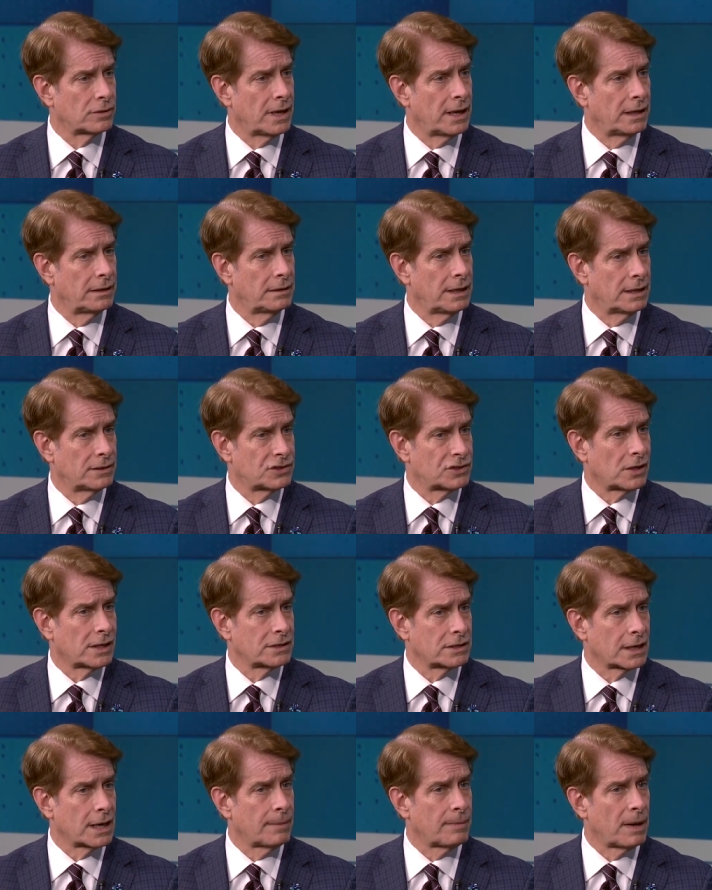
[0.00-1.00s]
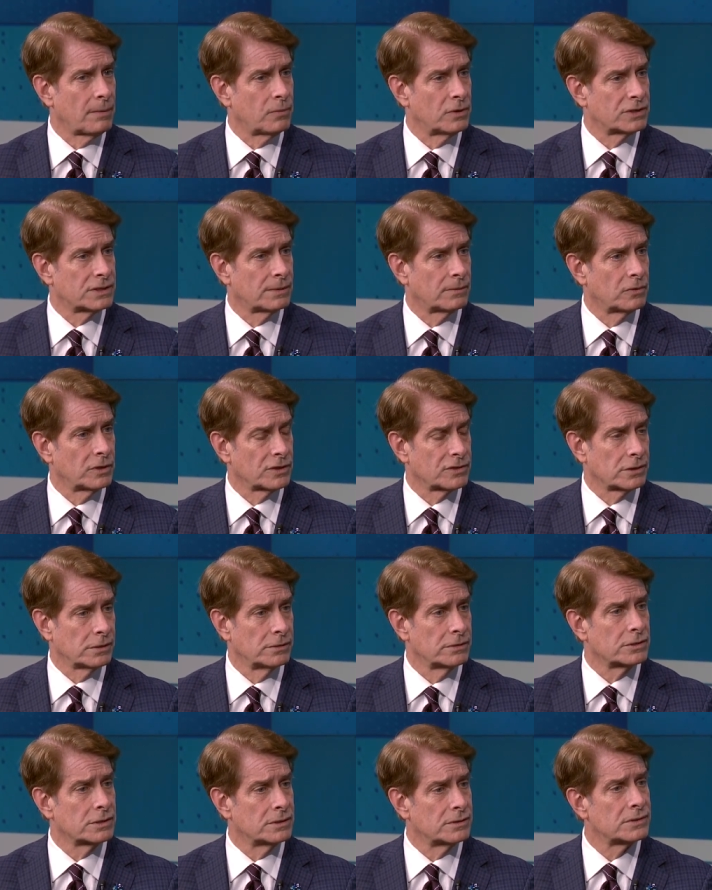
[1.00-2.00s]
and start to come up with some real
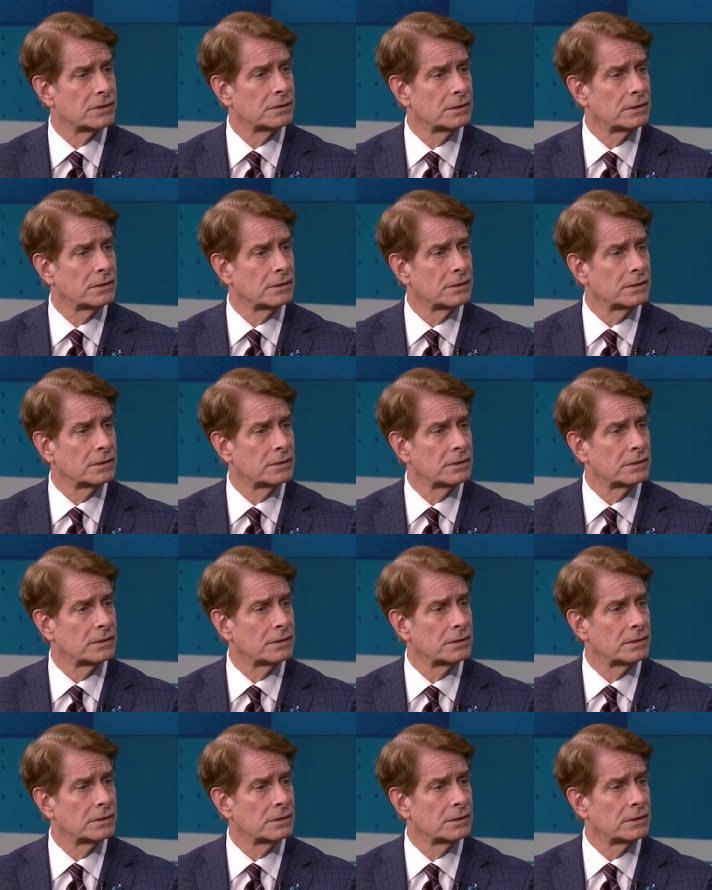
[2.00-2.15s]
solutions.